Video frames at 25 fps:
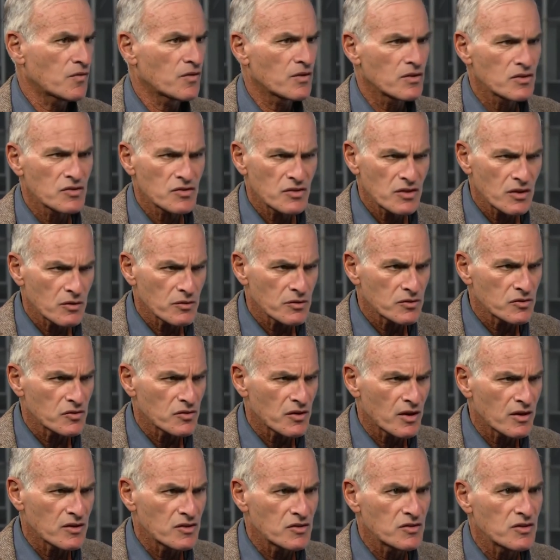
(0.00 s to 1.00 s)
First year was
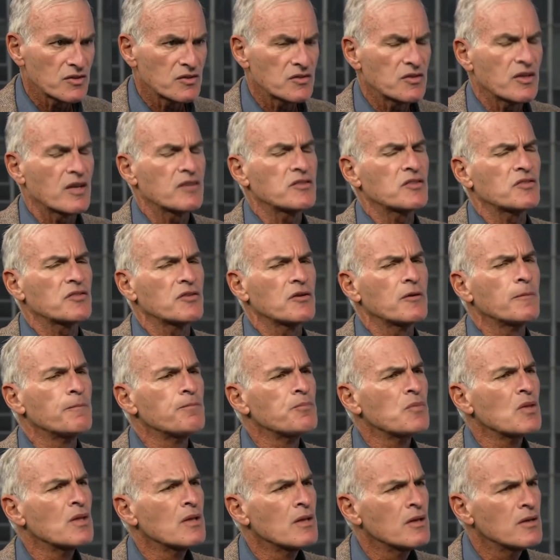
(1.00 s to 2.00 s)
very successful,
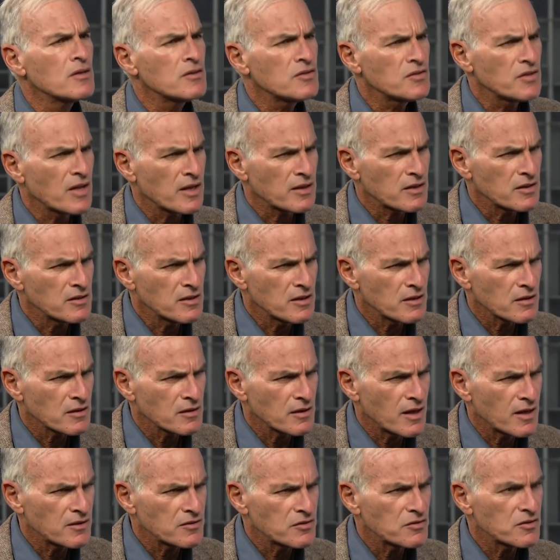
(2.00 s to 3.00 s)
second year
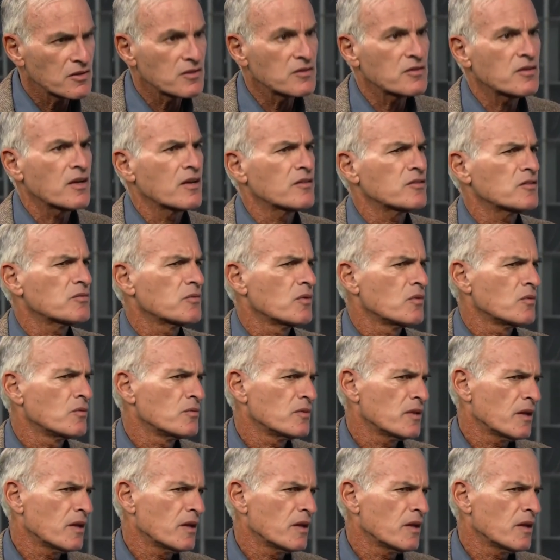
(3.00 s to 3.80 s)
less successful.